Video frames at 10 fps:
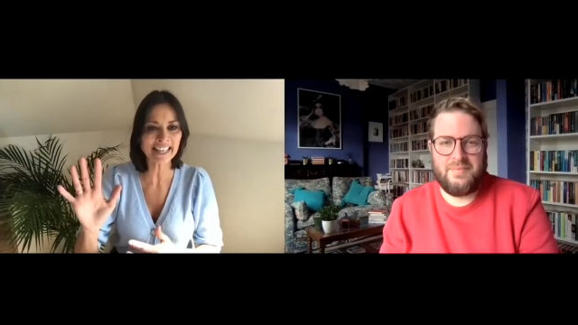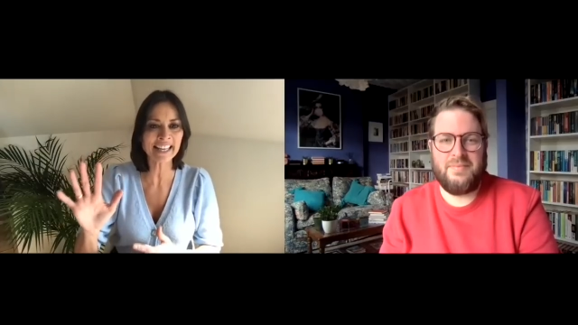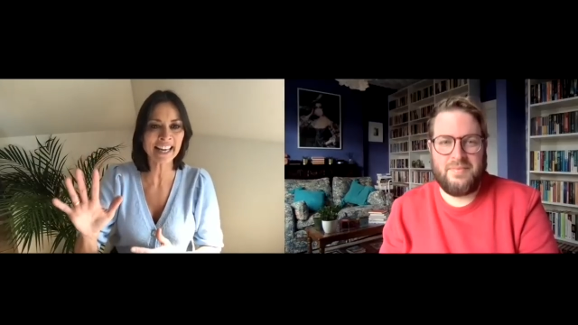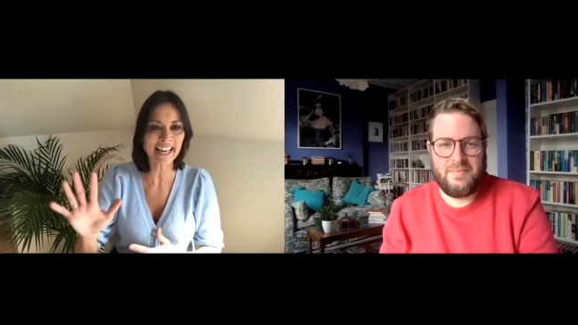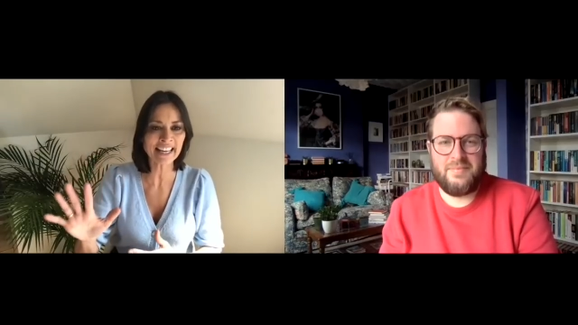
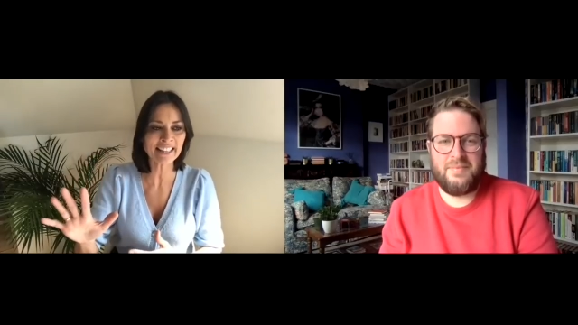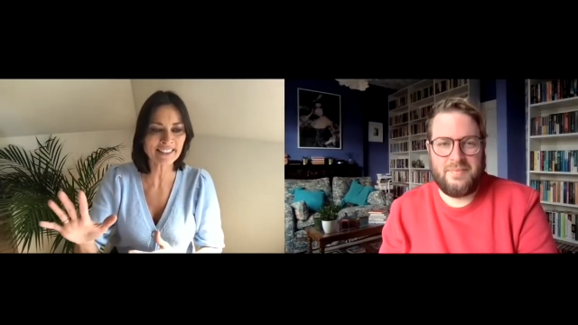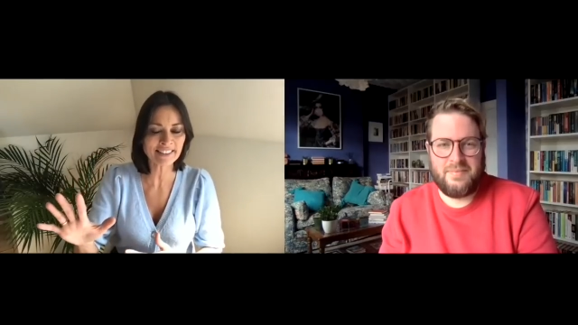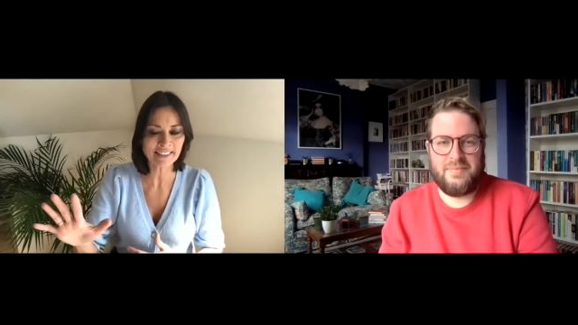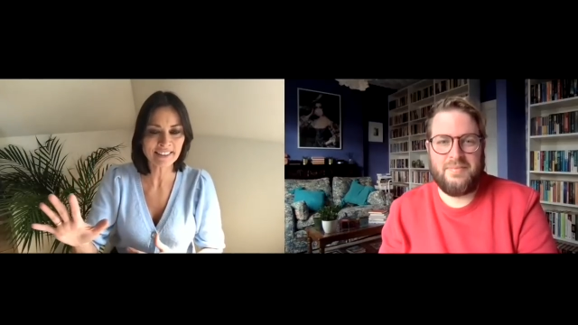Speaker 1: his
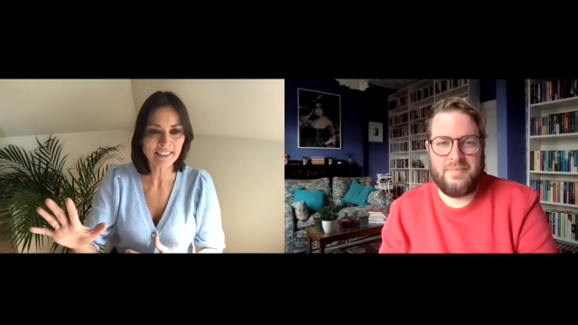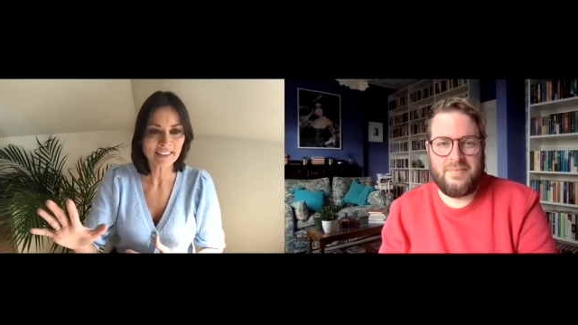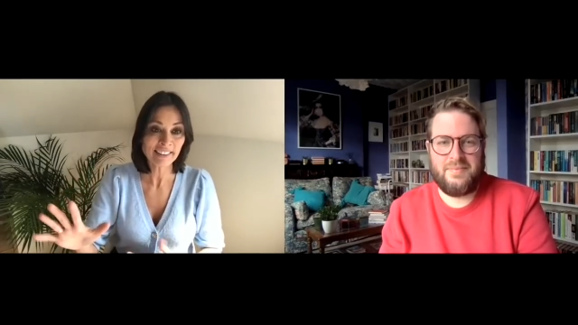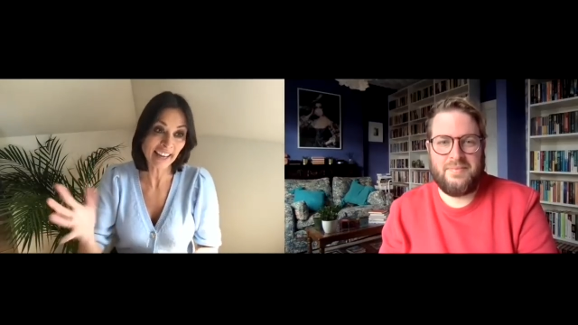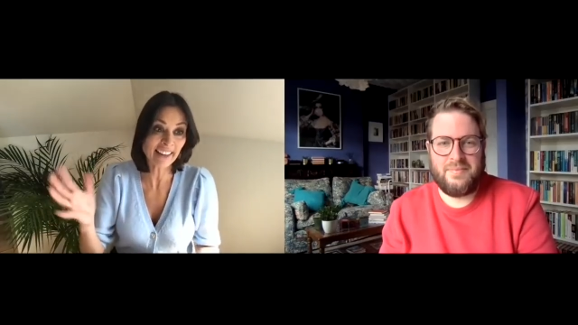
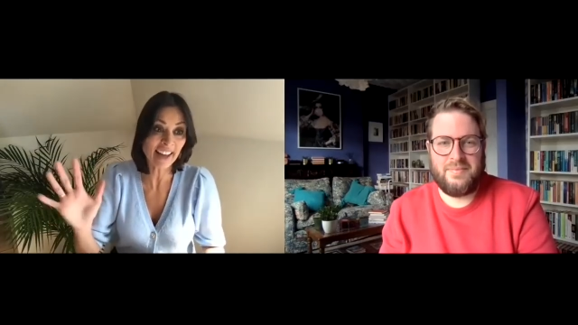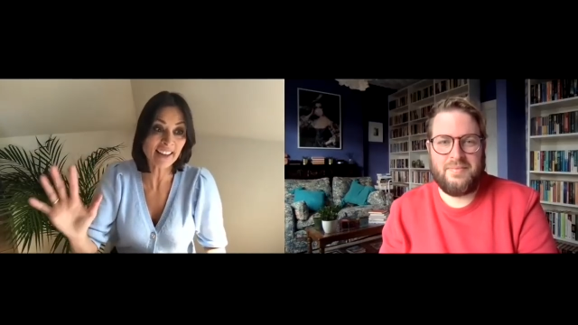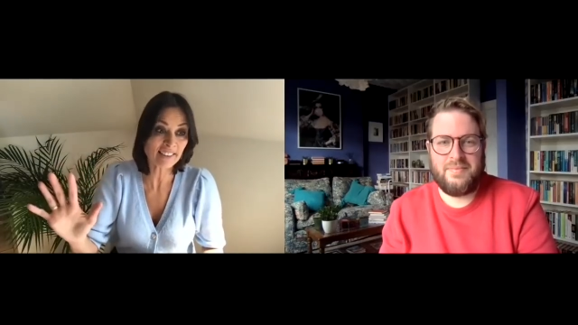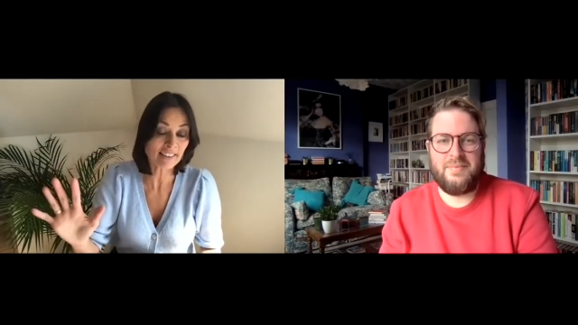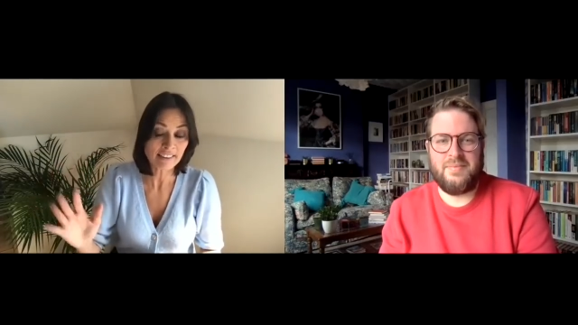getting his
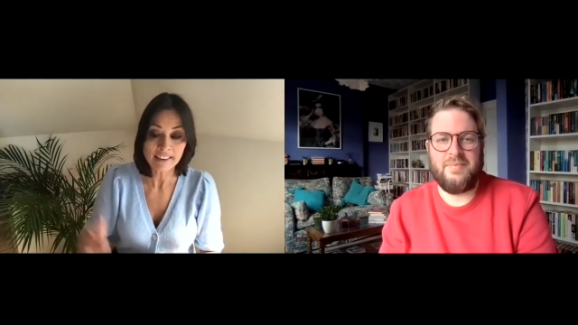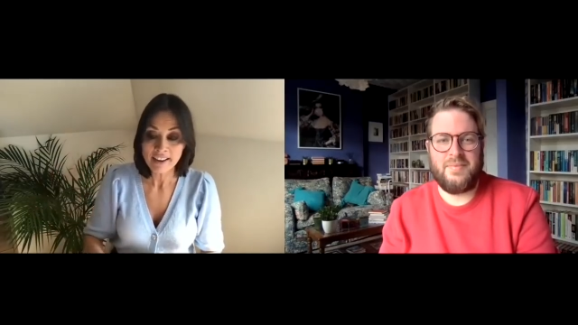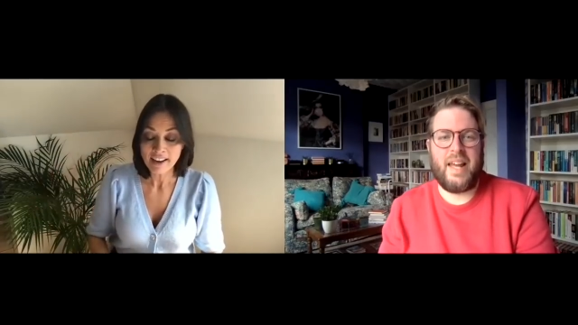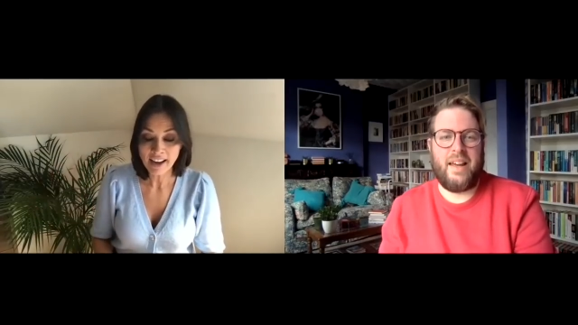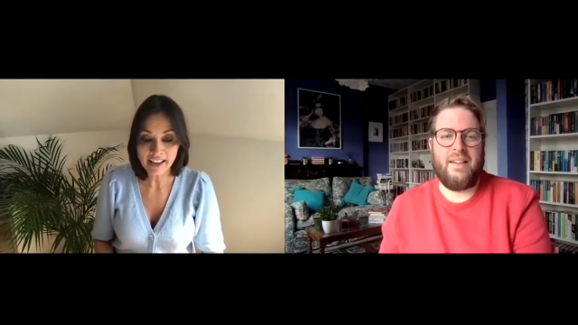
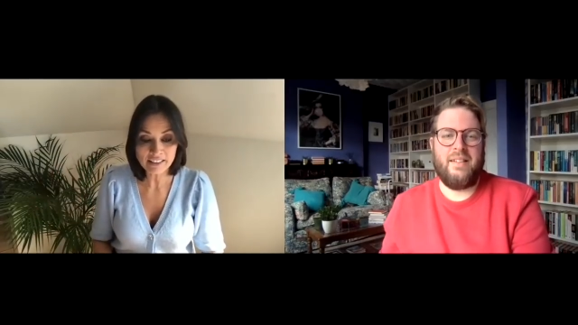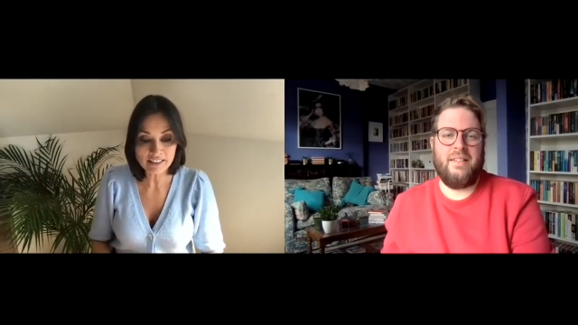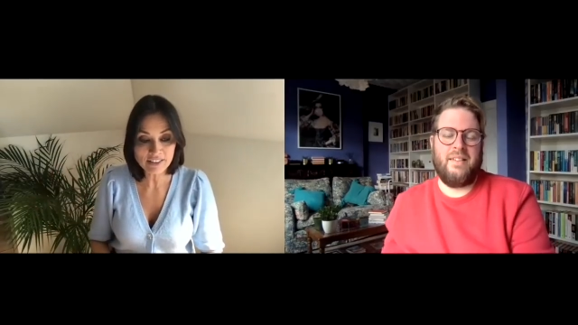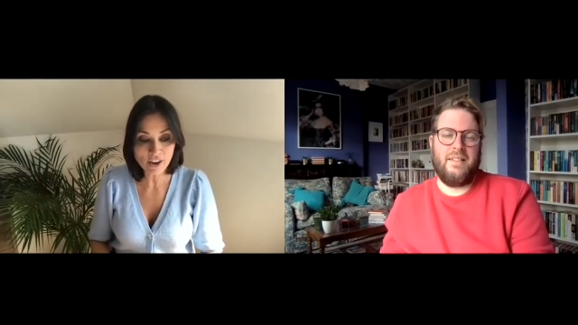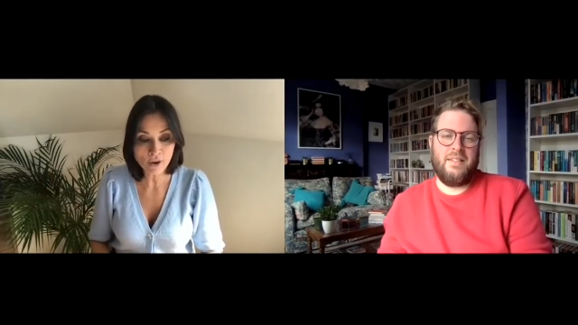yeah. and
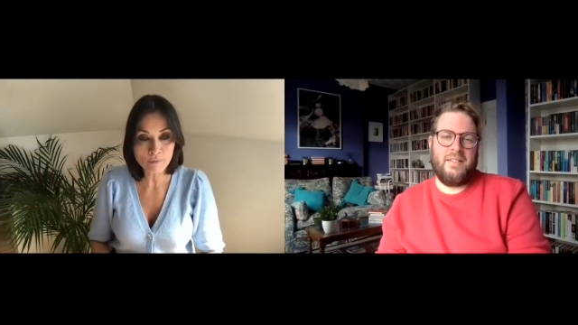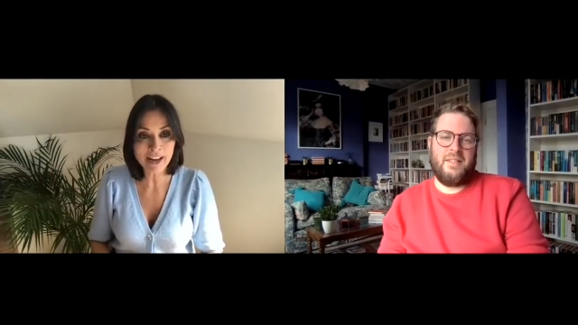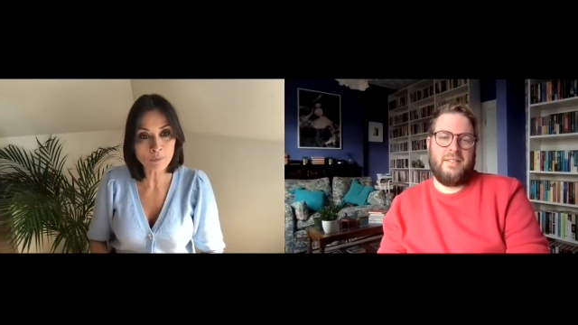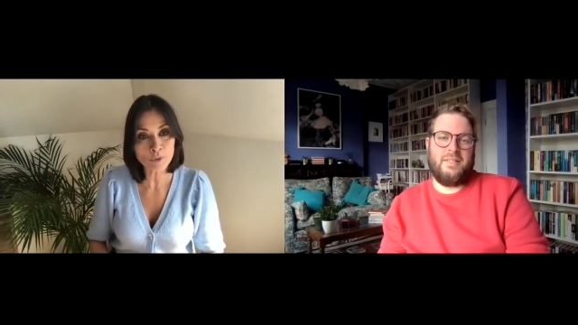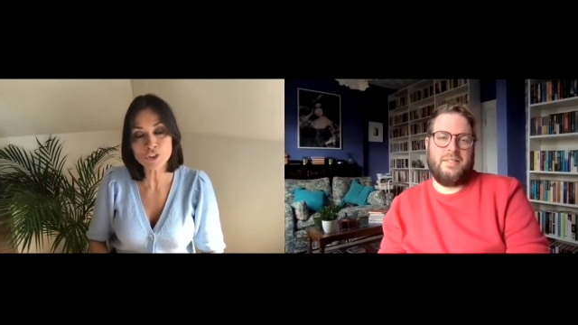um, it was
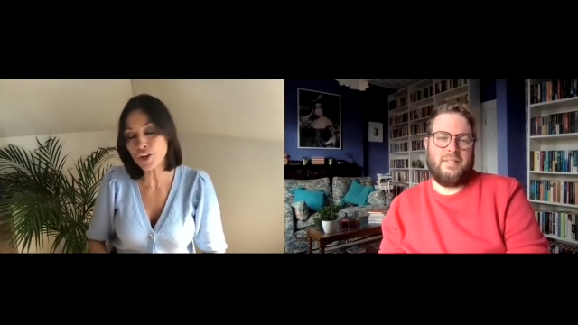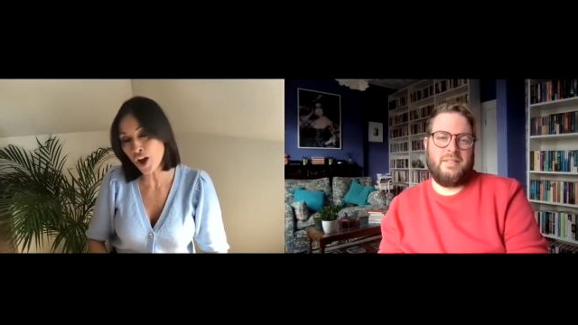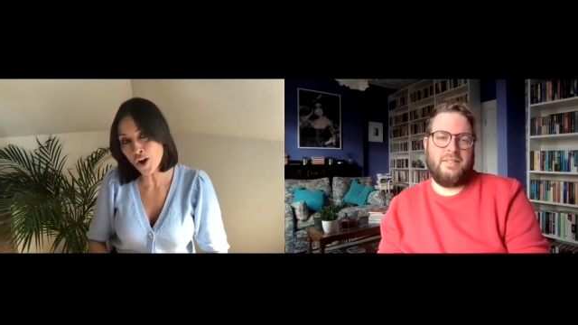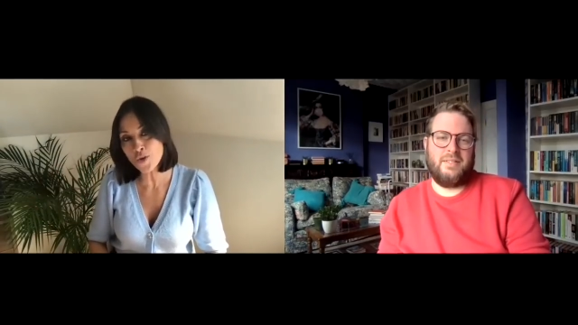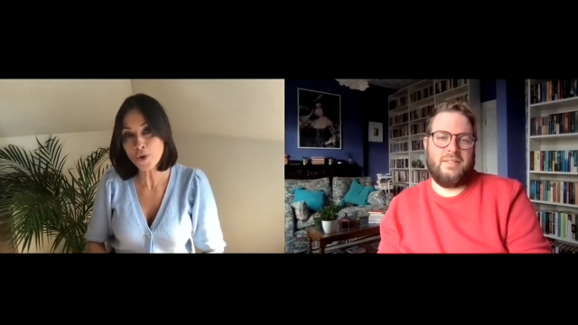an oh
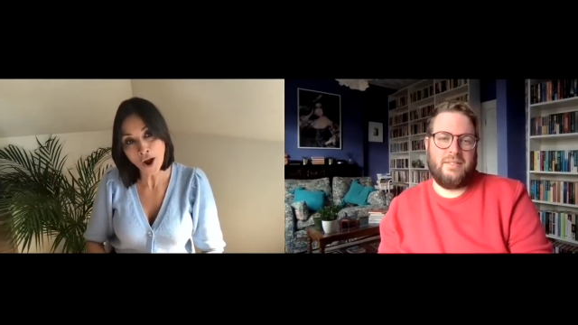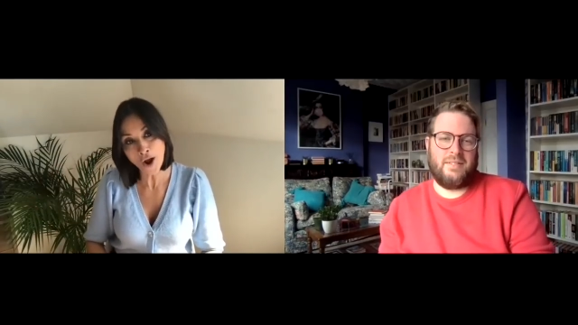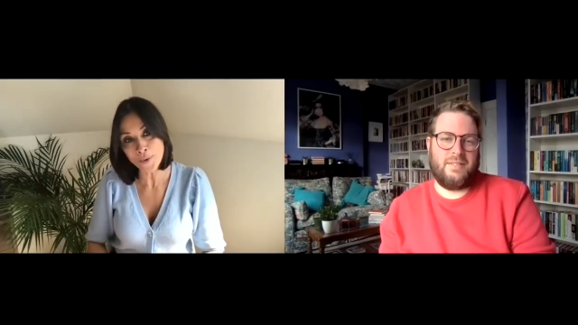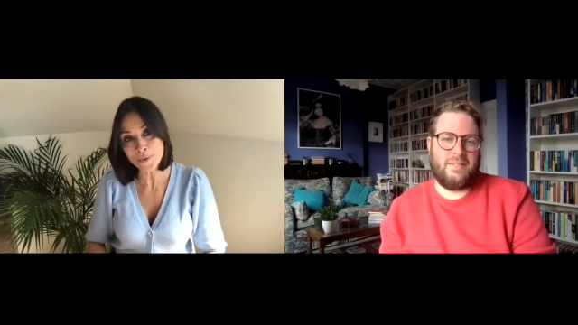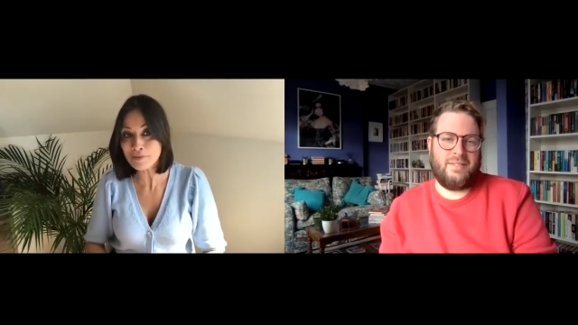no
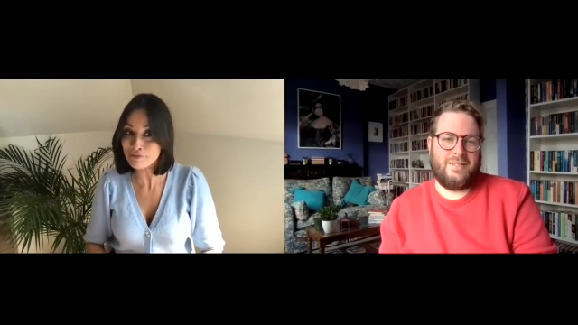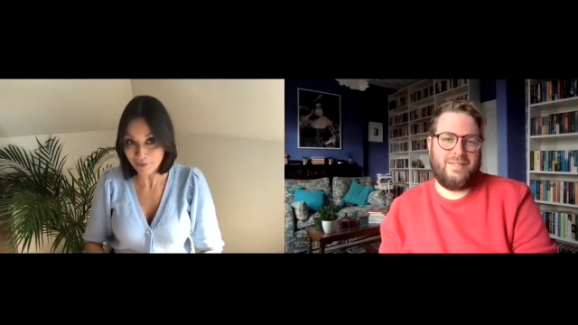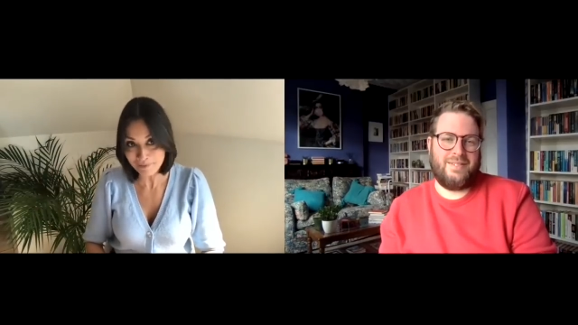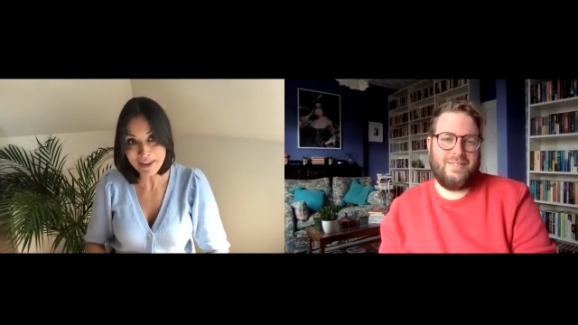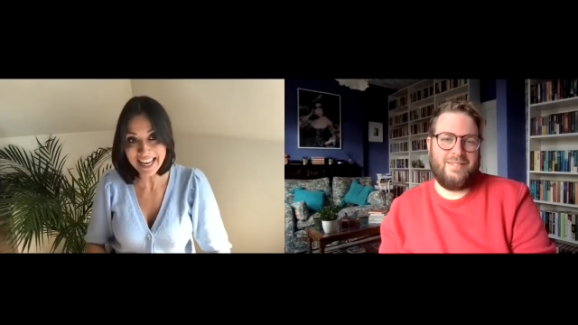from
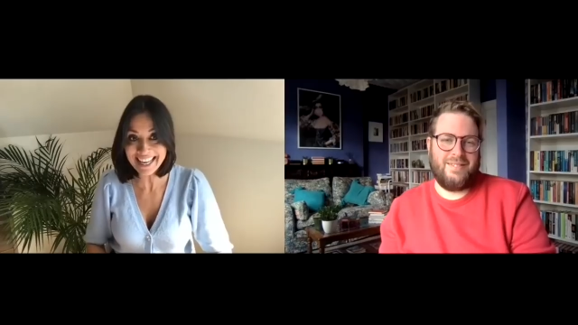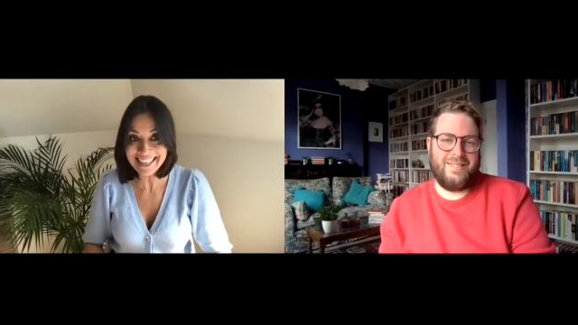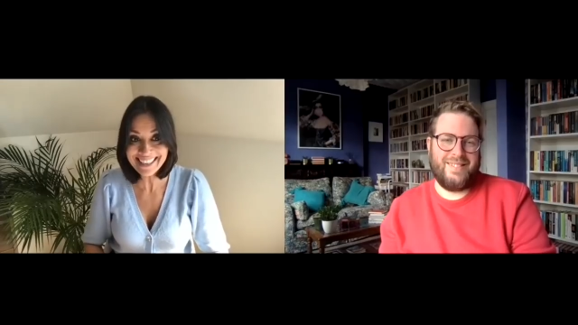me